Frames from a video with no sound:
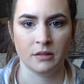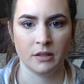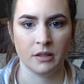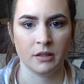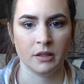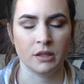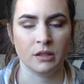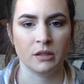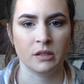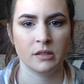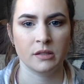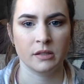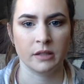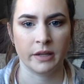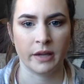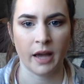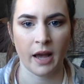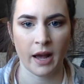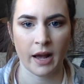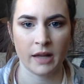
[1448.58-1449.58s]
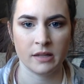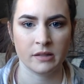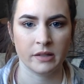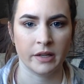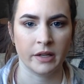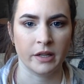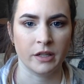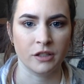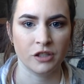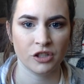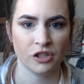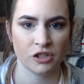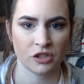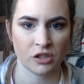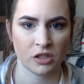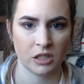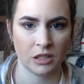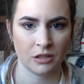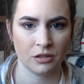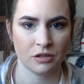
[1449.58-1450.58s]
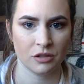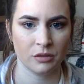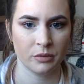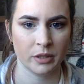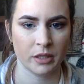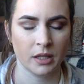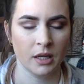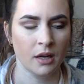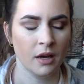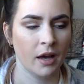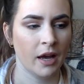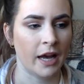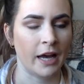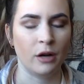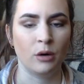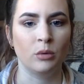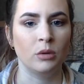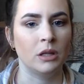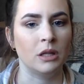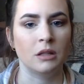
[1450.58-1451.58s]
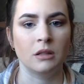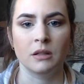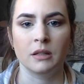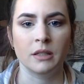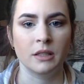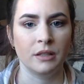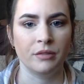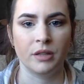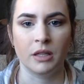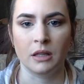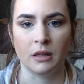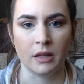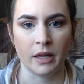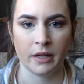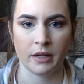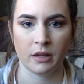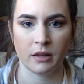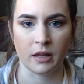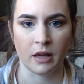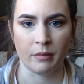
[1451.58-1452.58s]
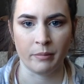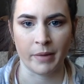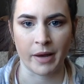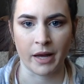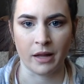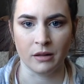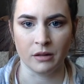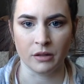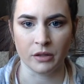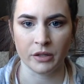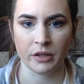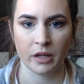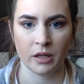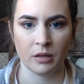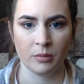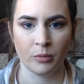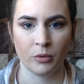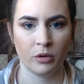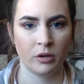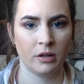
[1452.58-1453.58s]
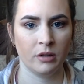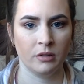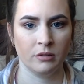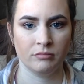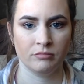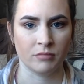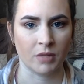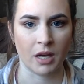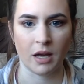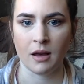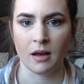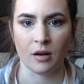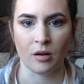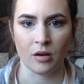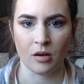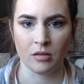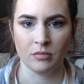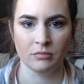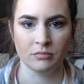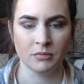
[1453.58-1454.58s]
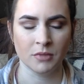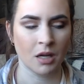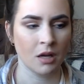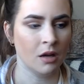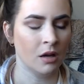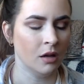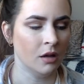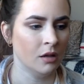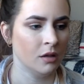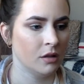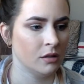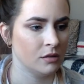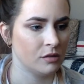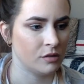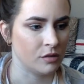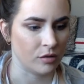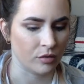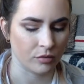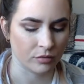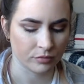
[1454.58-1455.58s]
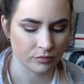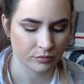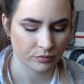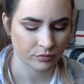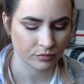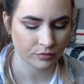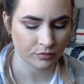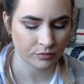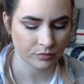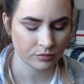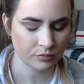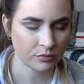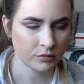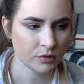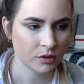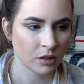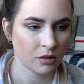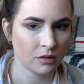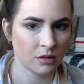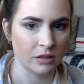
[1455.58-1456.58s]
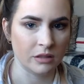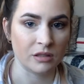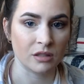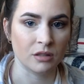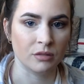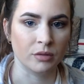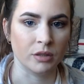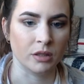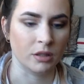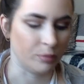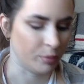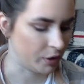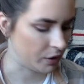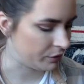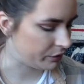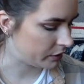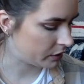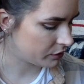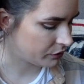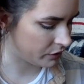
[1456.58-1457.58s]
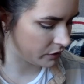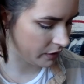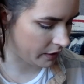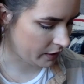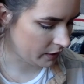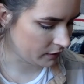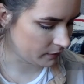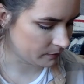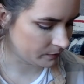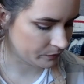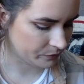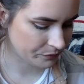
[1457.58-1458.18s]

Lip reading: It looks like it has like a sheen to it. I don't even like that matte look anymore at all. So these are really perfect for that.